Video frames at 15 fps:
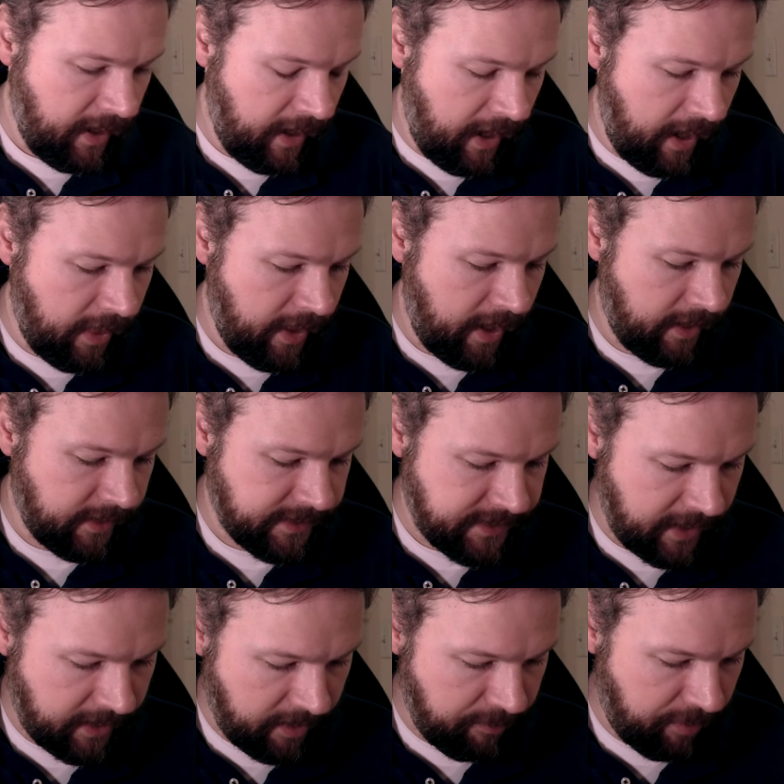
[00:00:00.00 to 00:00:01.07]
And then the
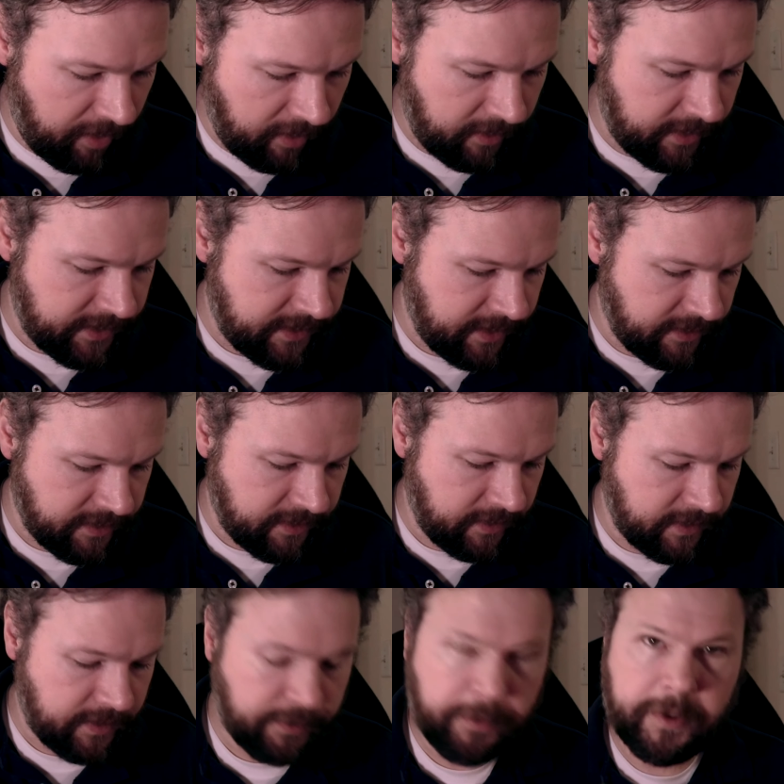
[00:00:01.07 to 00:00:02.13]
second part is there's these
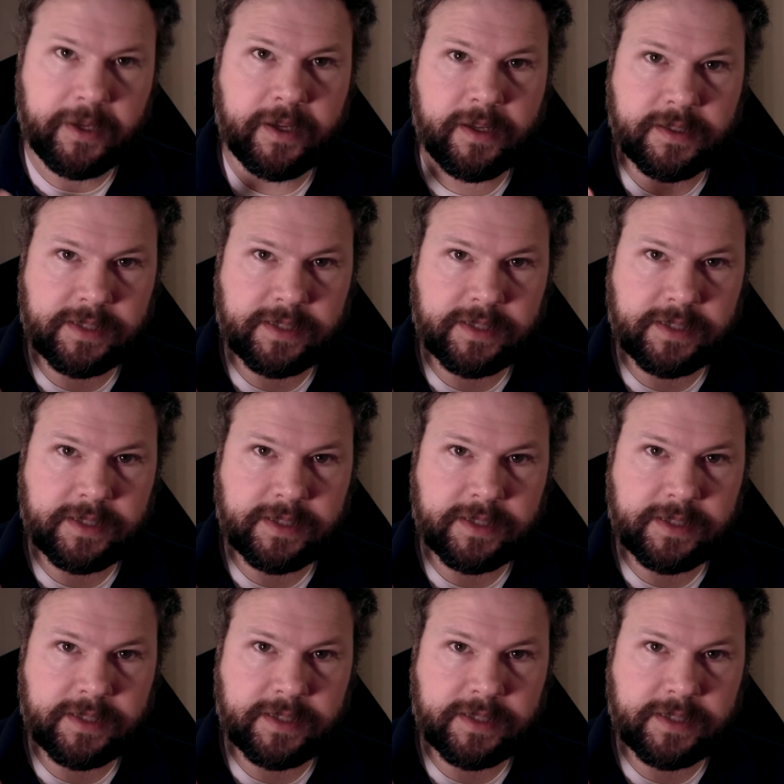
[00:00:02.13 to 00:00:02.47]
3